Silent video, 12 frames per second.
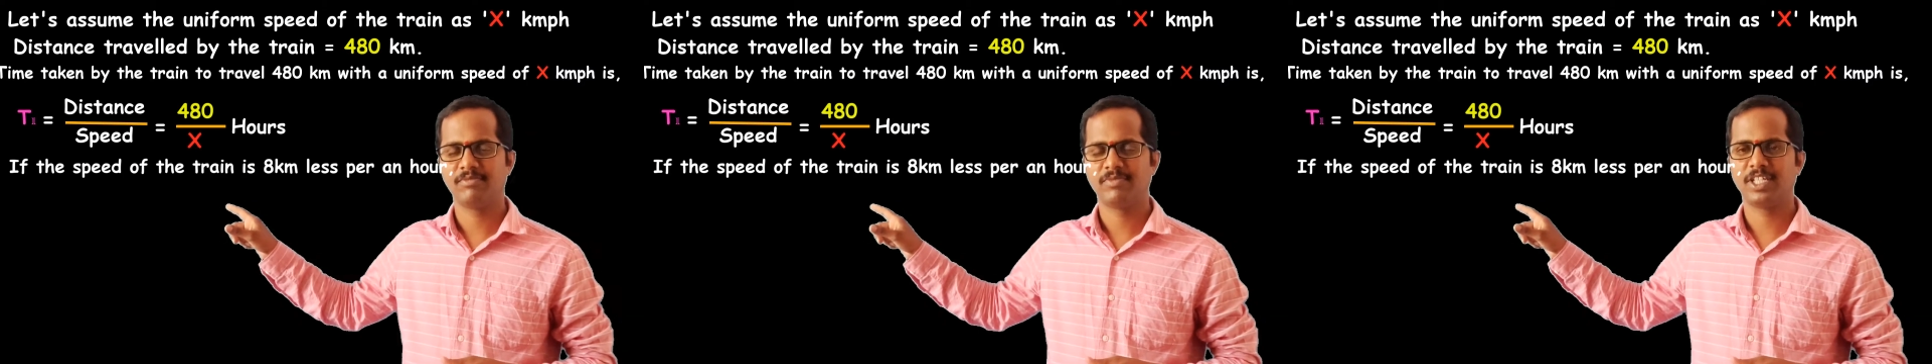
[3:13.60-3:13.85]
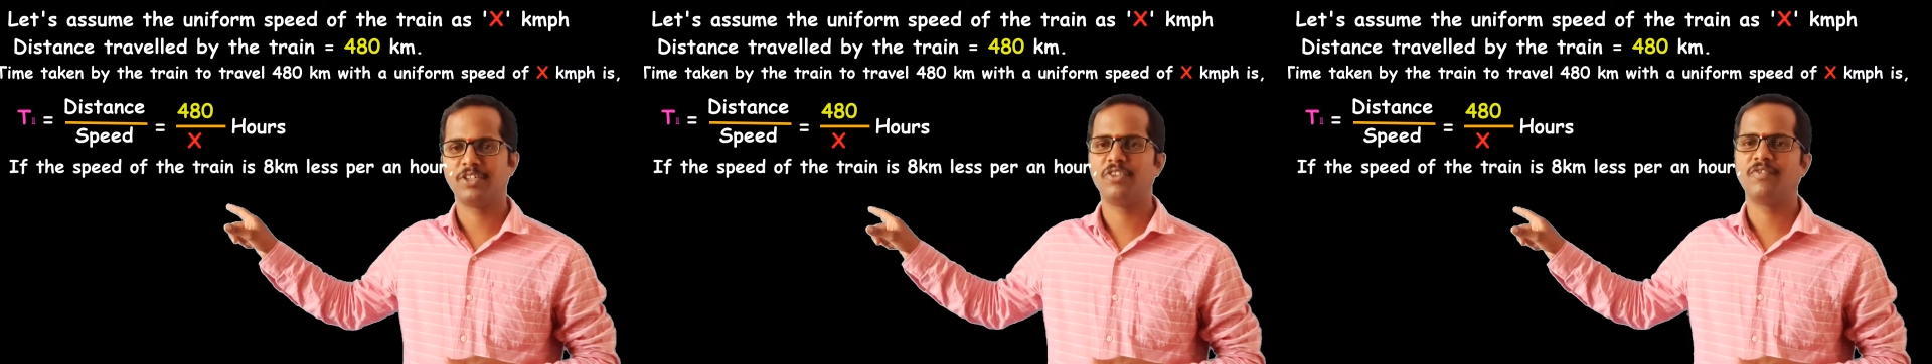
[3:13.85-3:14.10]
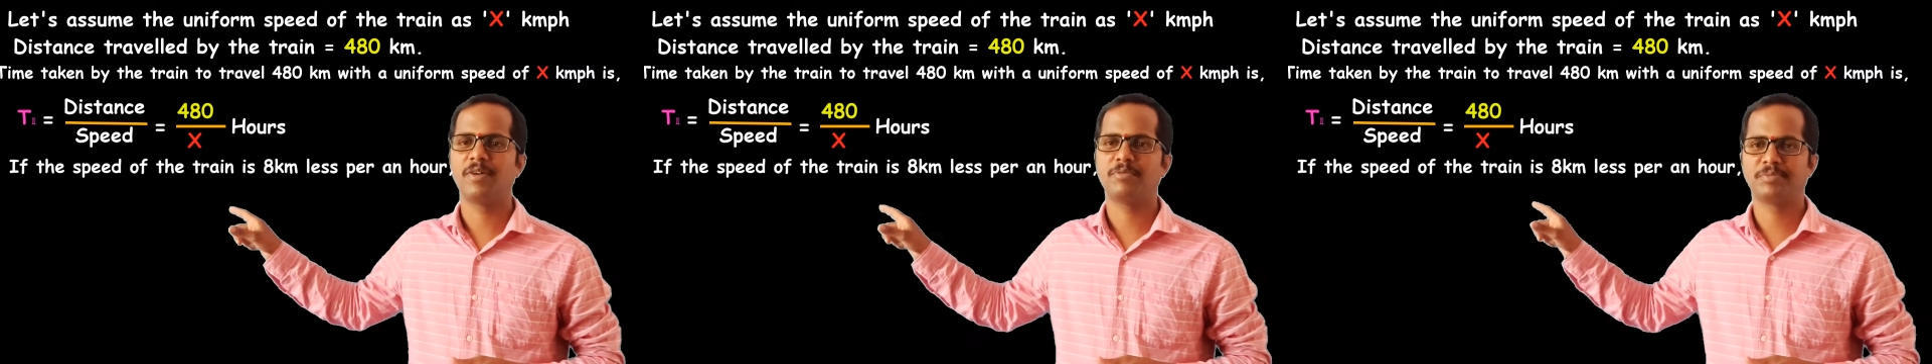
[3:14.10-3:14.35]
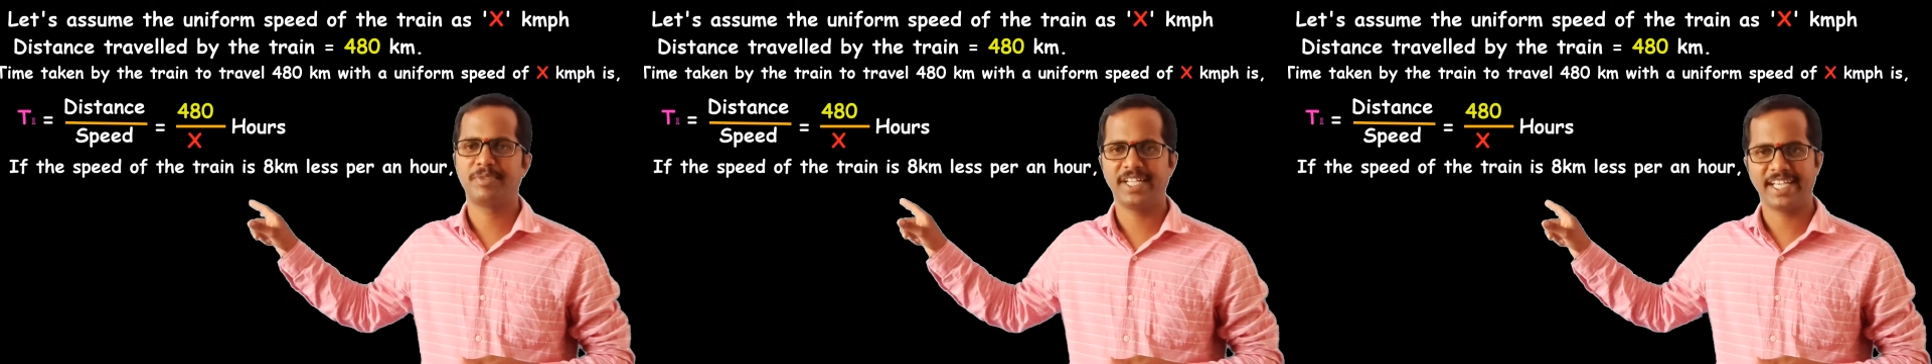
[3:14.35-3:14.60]
the uniform
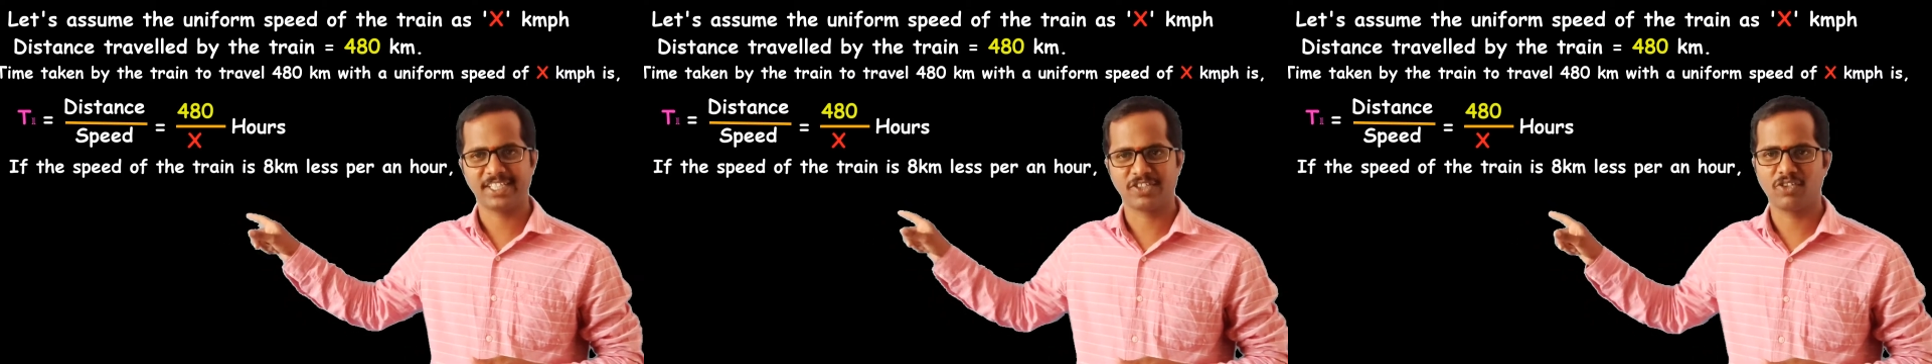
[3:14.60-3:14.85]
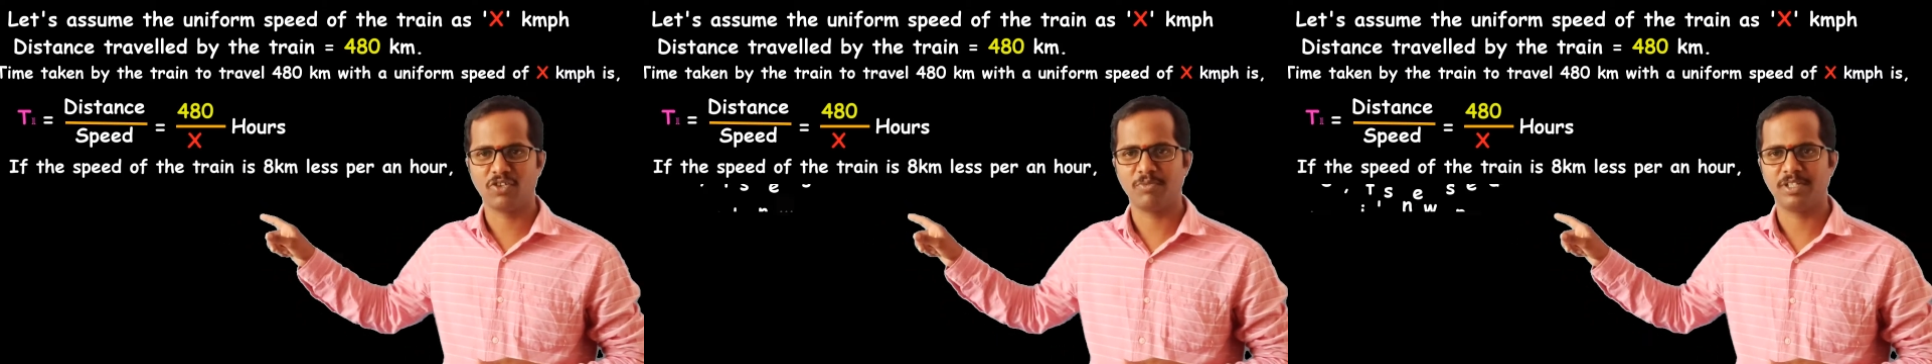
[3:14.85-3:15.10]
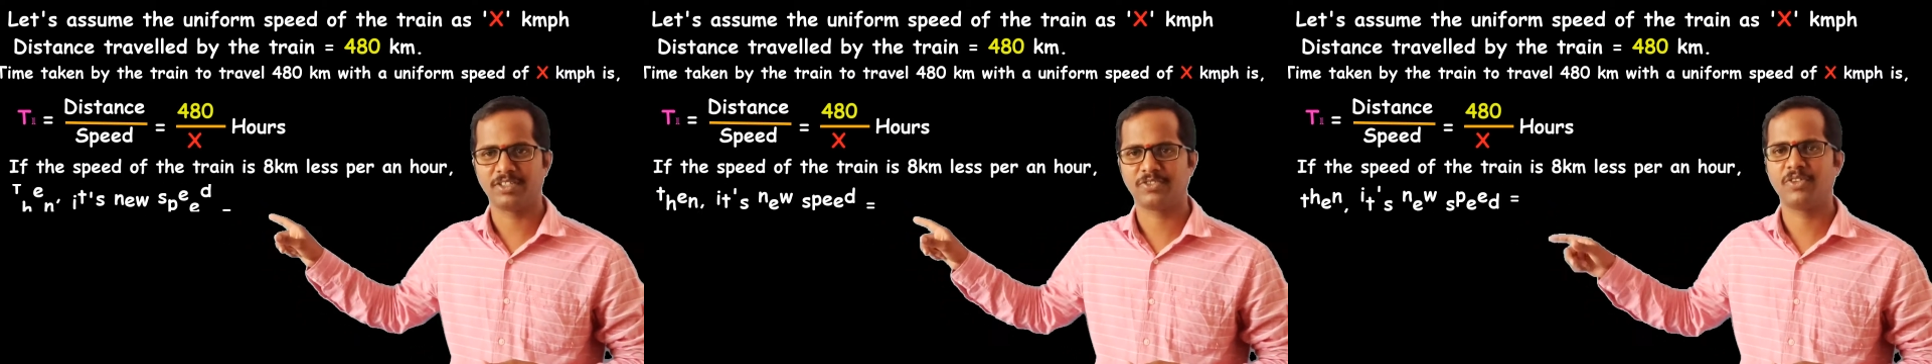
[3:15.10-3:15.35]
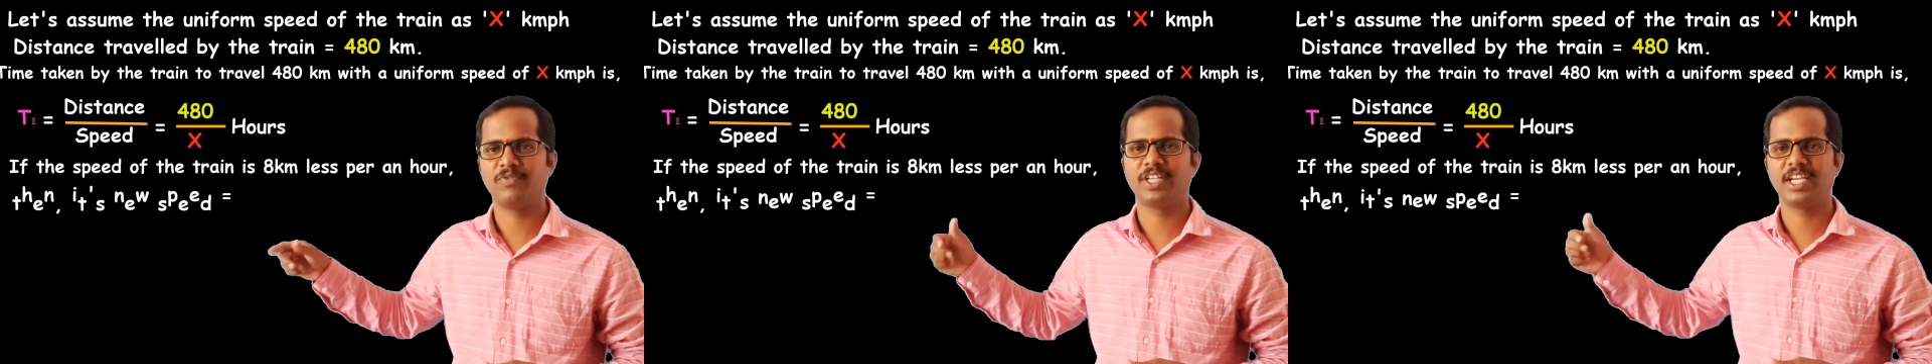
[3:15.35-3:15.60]
speed x km.
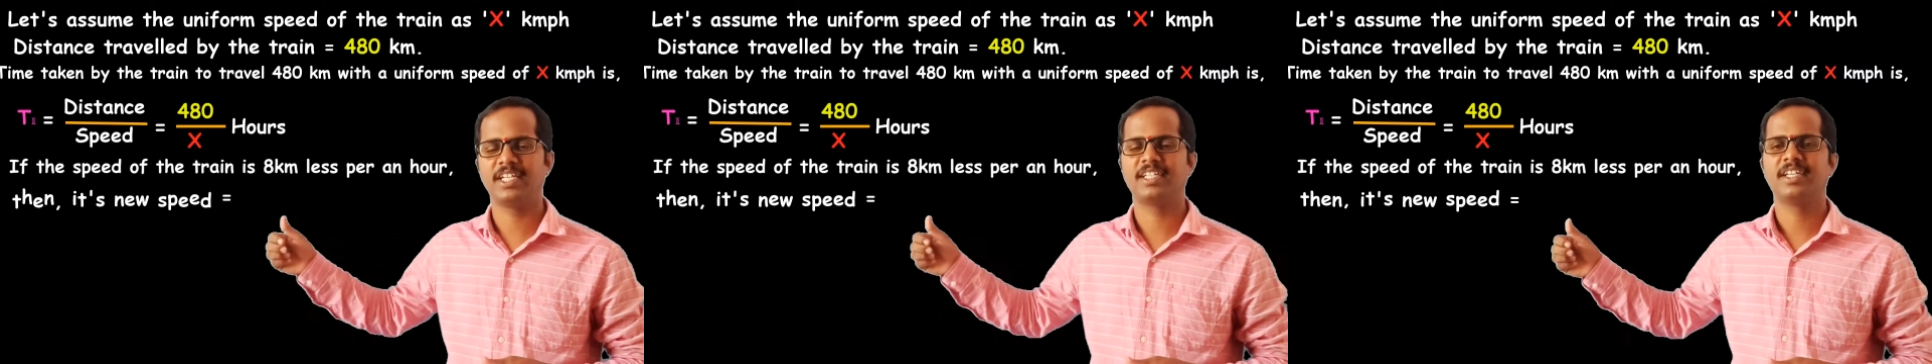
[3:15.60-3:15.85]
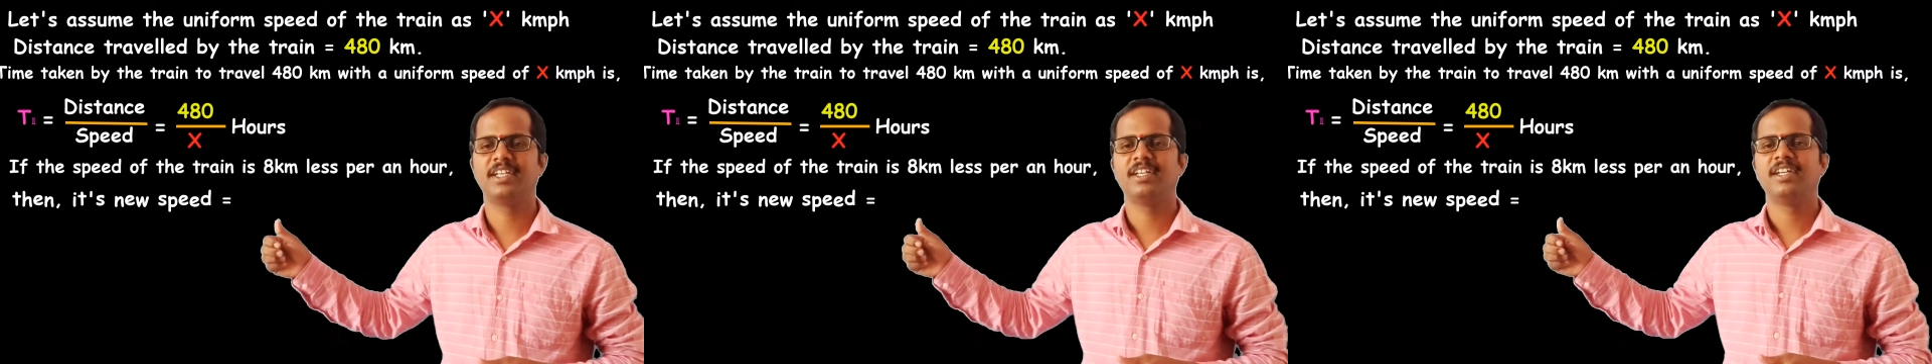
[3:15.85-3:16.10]
So we get